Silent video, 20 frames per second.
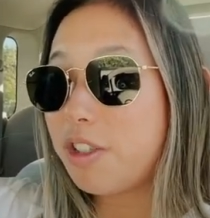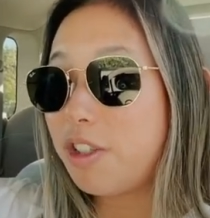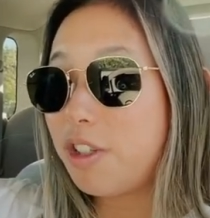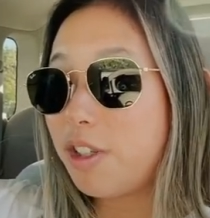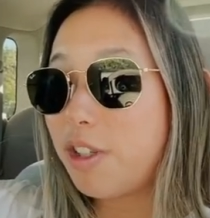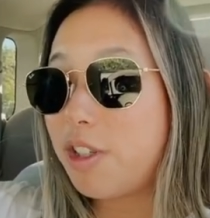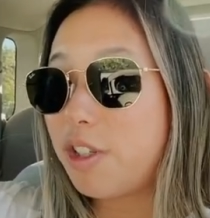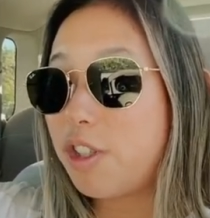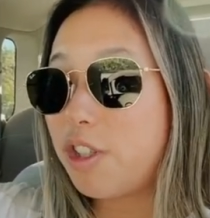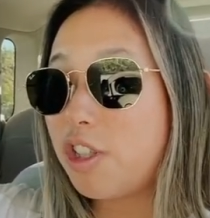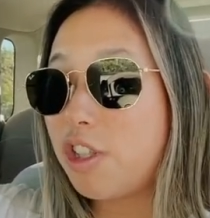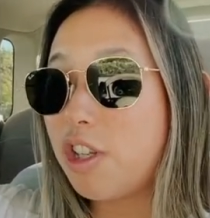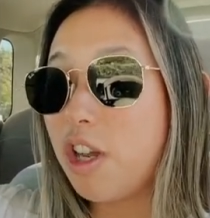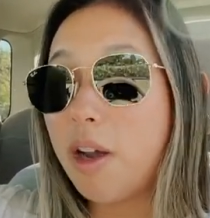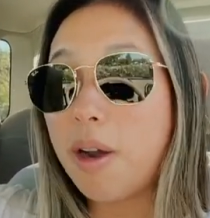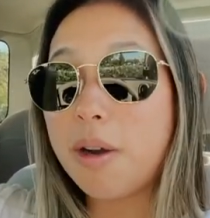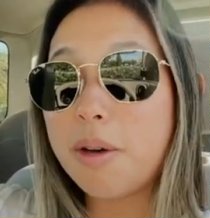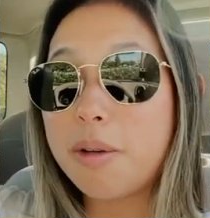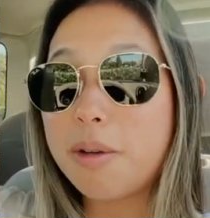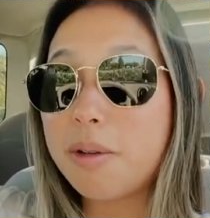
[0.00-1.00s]
just
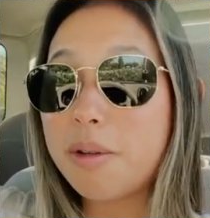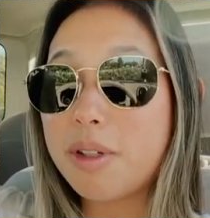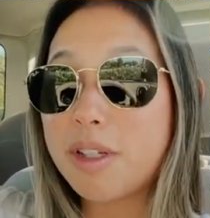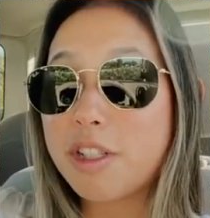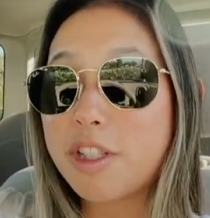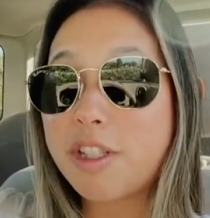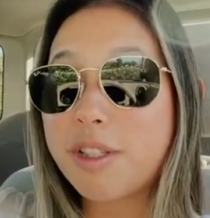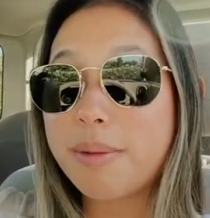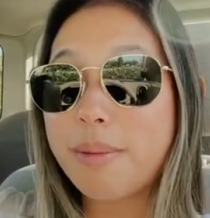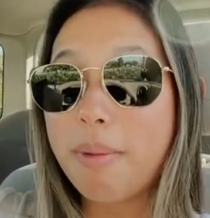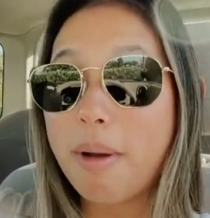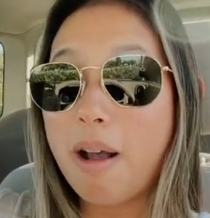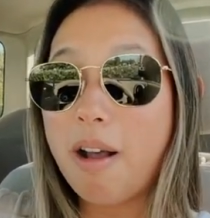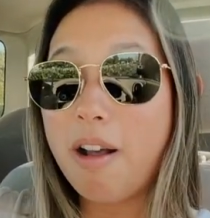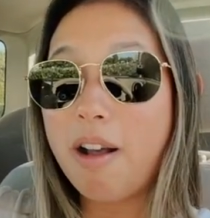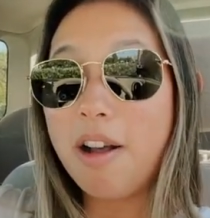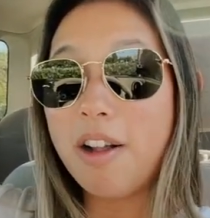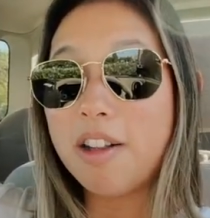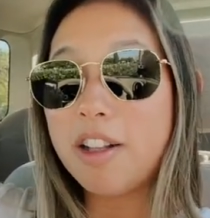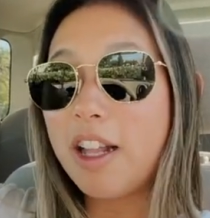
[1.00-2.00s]
so
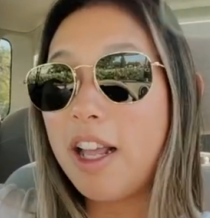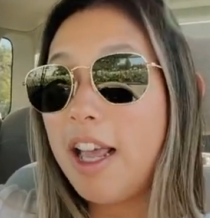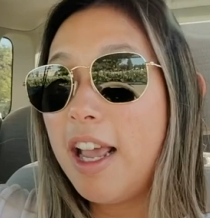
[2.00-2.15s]
small.